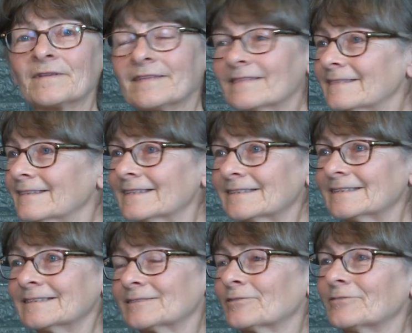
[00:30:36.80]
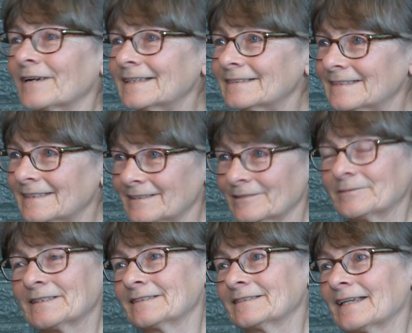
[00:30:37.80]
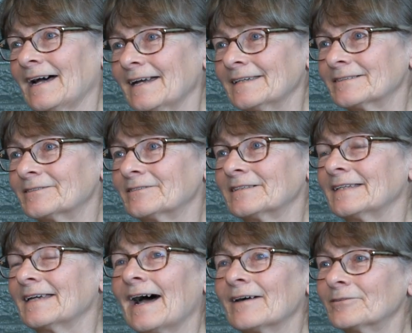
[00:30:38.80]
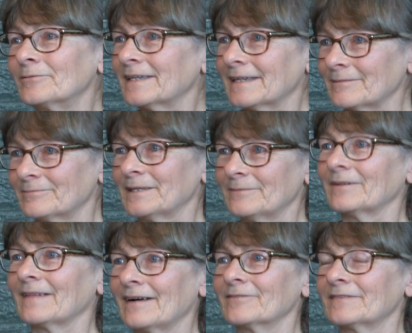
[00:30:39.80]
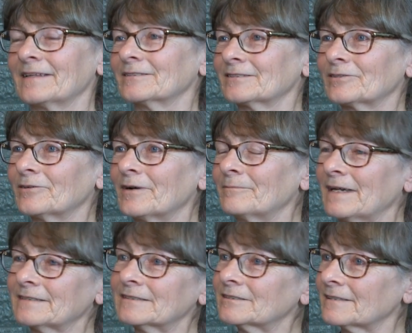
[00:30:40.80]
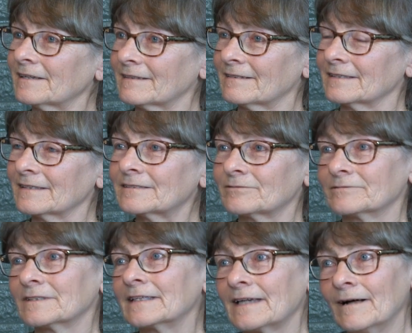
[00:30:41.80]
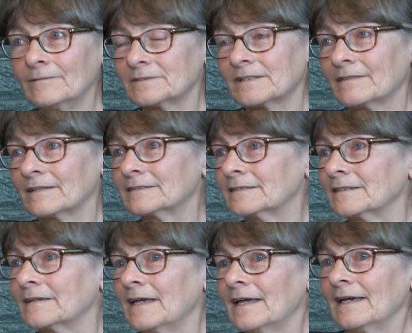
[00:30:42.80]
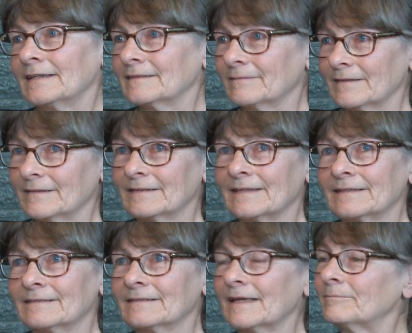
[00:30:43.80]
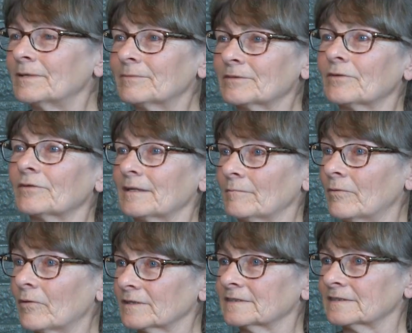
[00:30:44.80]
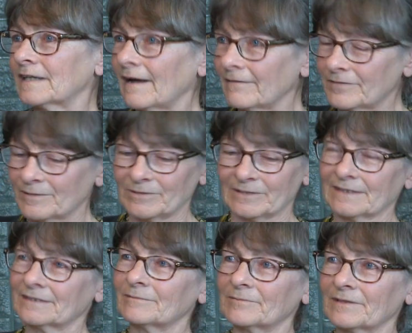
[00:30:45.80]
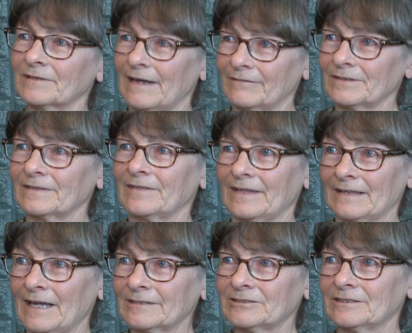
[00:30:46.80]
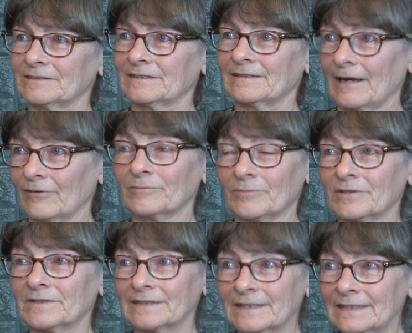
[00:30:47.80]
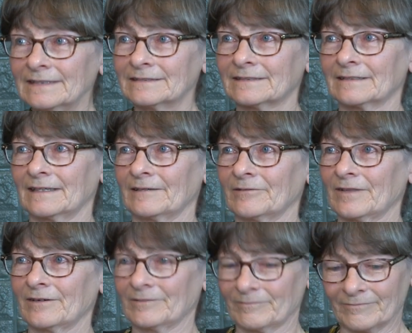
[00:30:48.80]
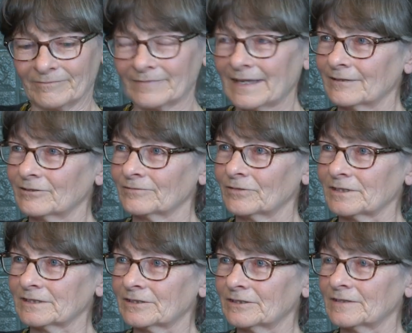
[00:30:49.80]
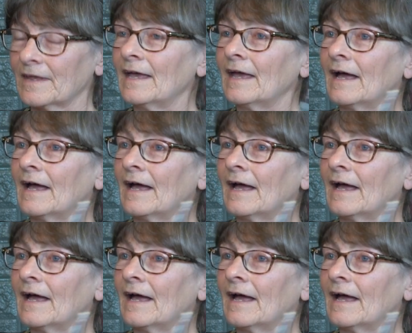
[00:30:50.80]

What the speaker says: Well, this is great to hear, because I agree. How do we get people out there? So a message like this really helps, I think, to like let people know the importance of the municipal level elections and how important it is to get out there and get your voice heard.